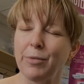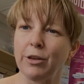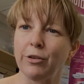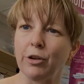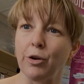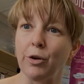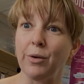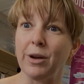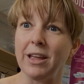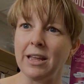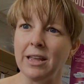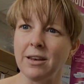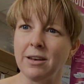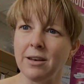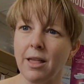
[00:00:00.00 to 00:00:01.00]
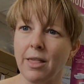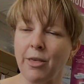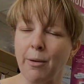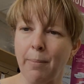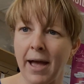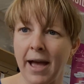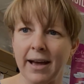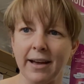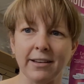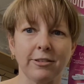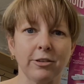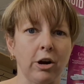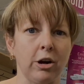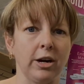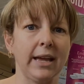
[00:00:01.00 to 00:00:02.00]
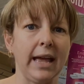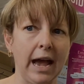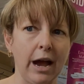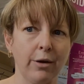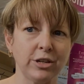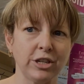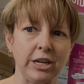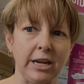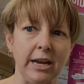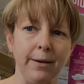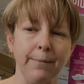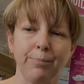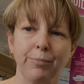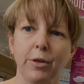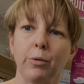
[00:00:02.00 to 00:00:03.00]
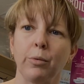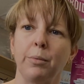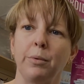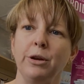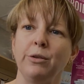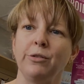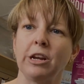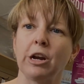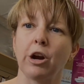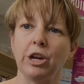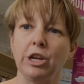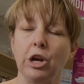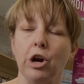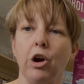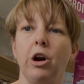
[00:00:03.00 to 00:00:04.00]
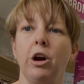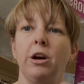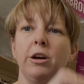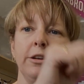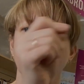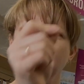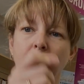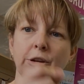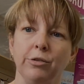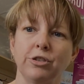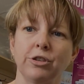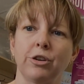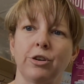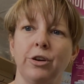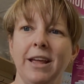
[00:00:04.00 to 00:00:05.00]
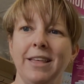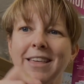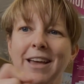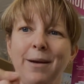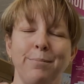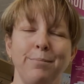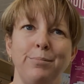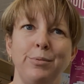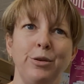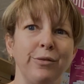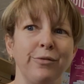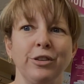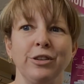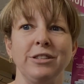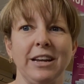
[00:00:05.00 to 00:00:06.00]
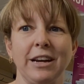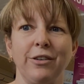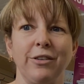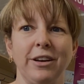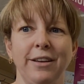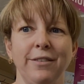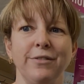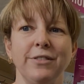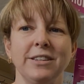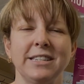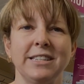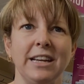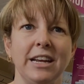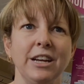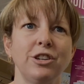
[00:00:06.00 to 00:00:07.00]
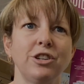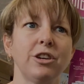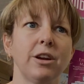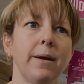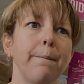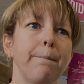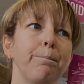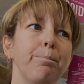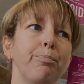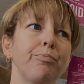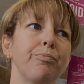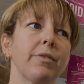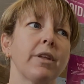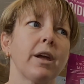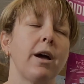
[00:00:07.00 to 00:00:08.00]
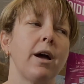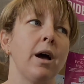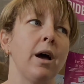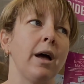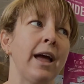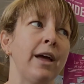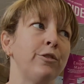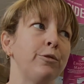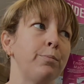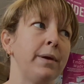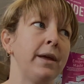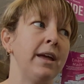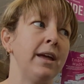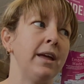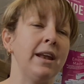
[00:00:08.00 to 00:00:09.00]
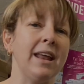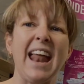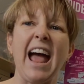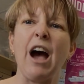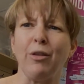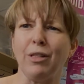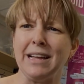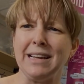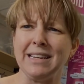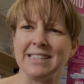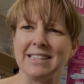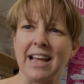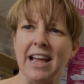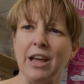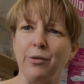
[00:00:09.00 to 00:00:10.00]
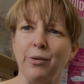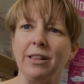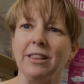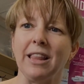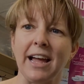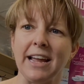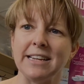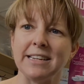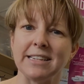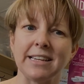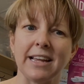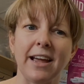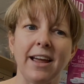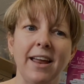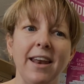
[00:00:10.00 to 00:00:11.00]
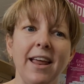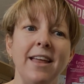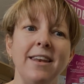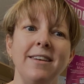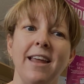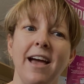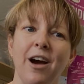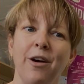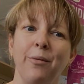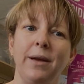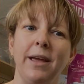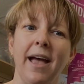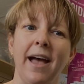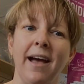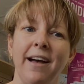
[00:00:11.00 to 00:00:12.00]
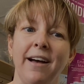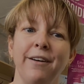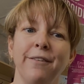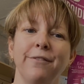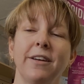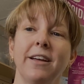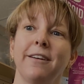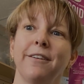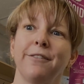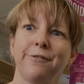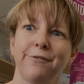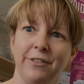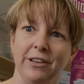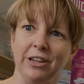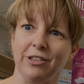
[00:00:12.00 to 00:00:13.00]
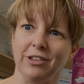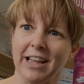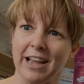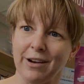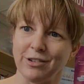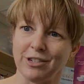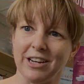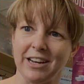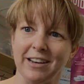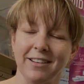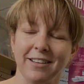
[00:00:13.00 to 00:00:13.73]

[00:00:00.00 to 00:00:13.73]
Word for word: So in the past, our couching, where we're using our yarn, you know, to create that beautiful decorative stitch, uh, has been an outline design or a line design, and now we have fill couching.